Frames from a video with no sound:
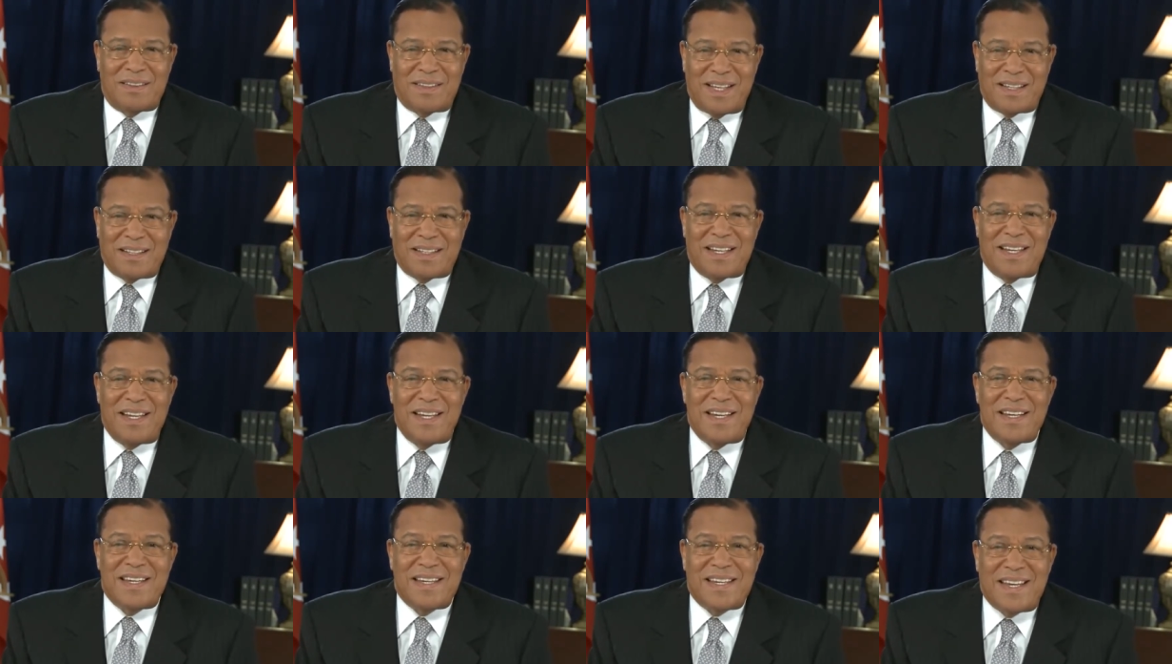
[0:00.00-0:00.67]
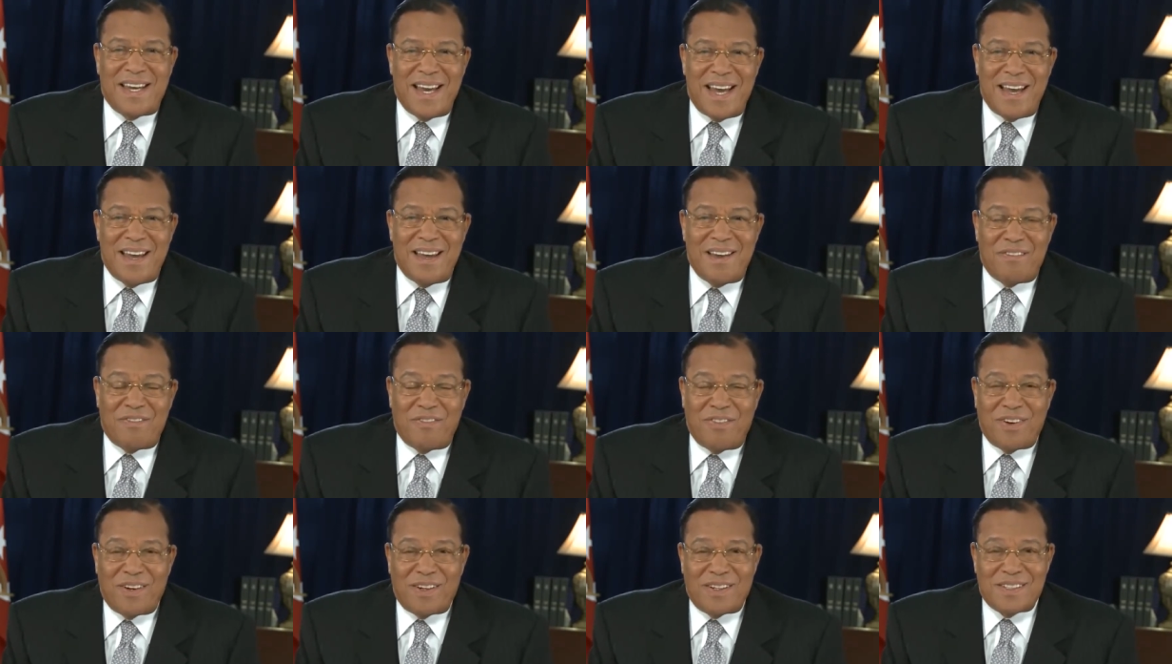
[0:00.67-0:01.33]
that he
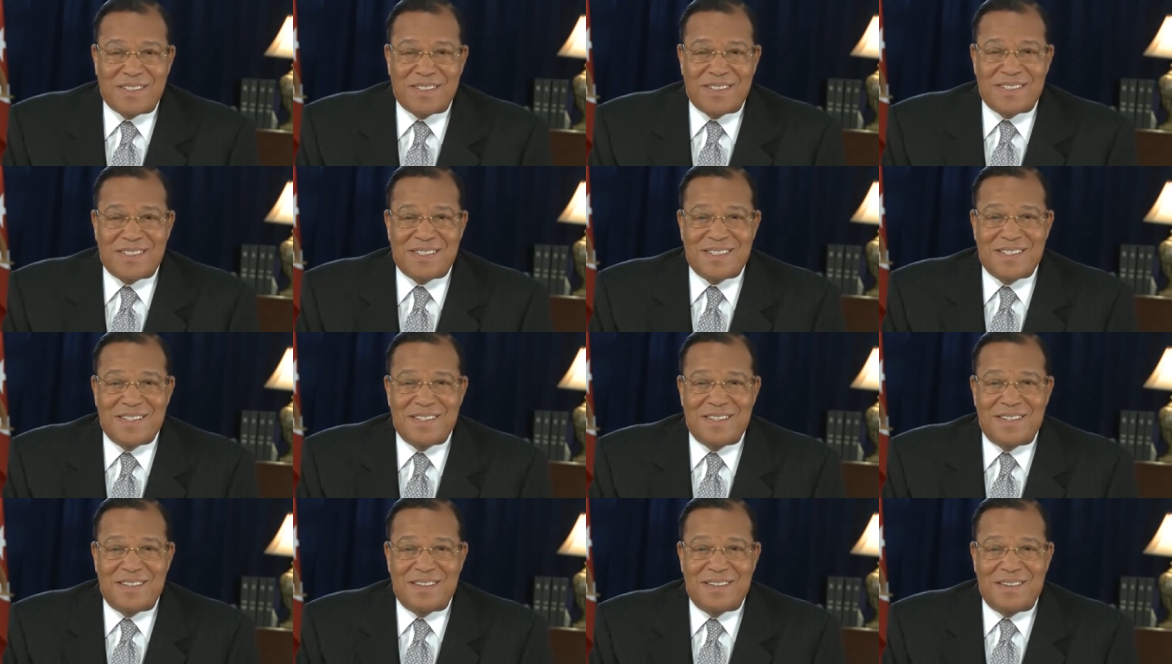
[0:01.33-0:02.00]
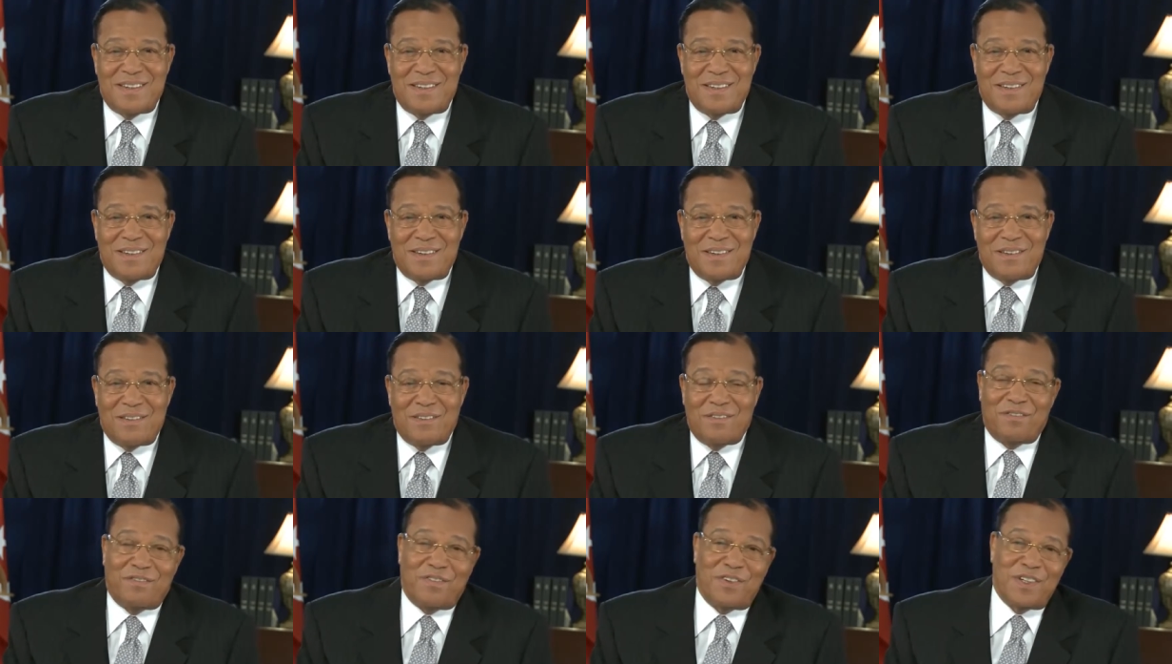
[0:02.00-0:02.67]
gave us
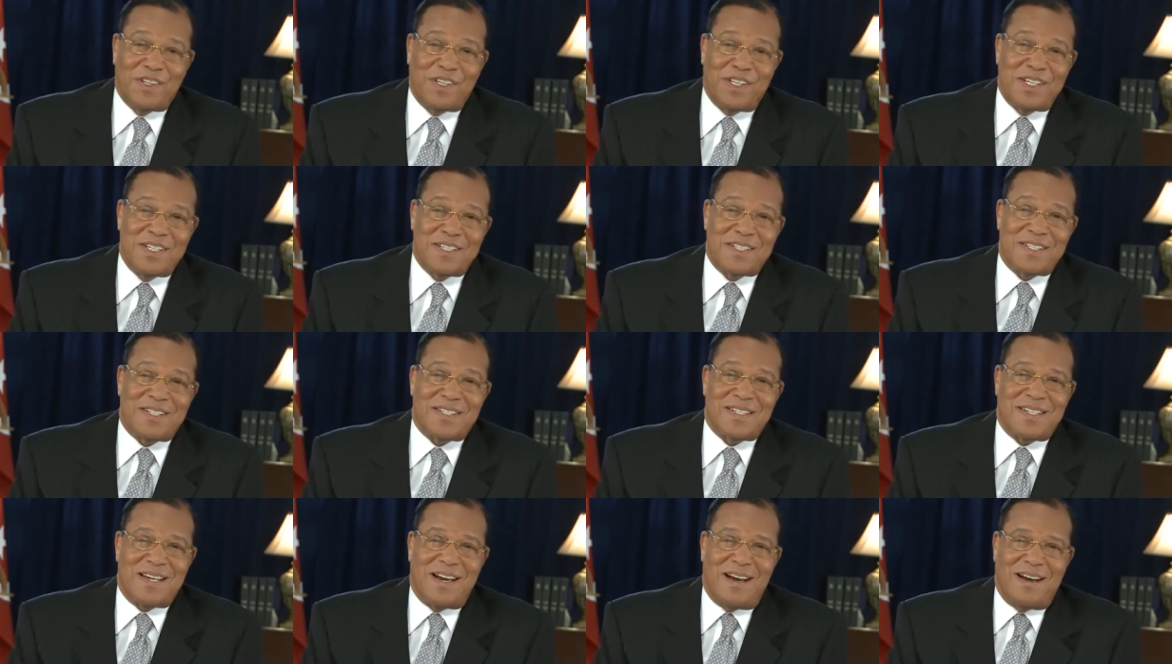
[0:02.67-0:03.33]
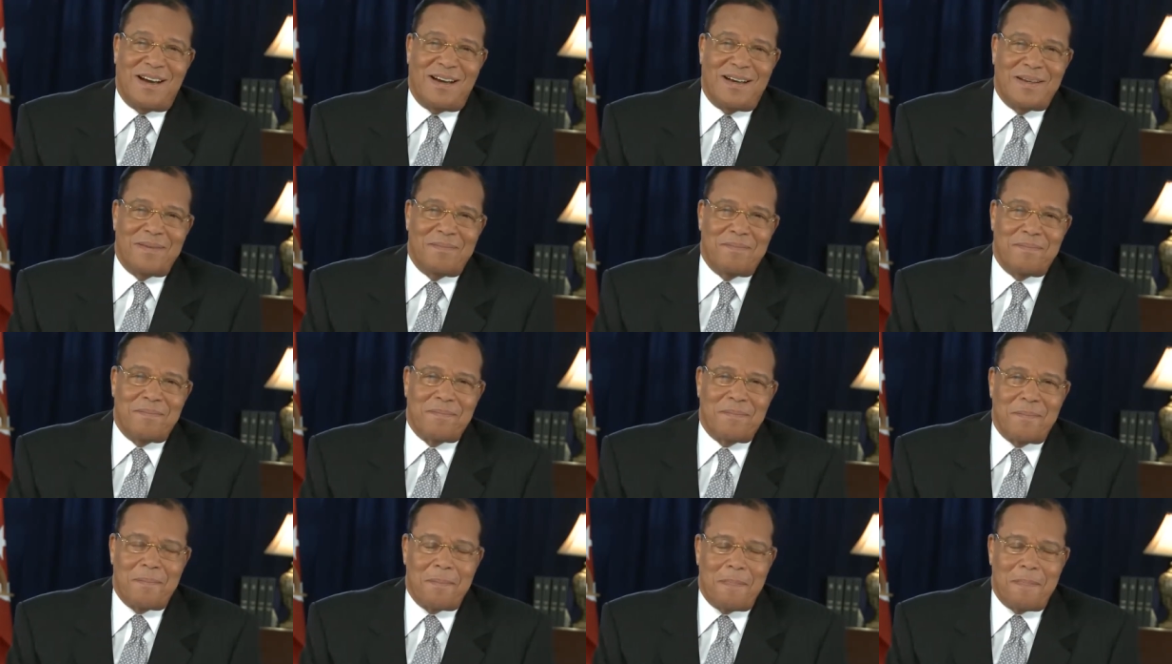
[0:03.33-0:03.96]
for this time?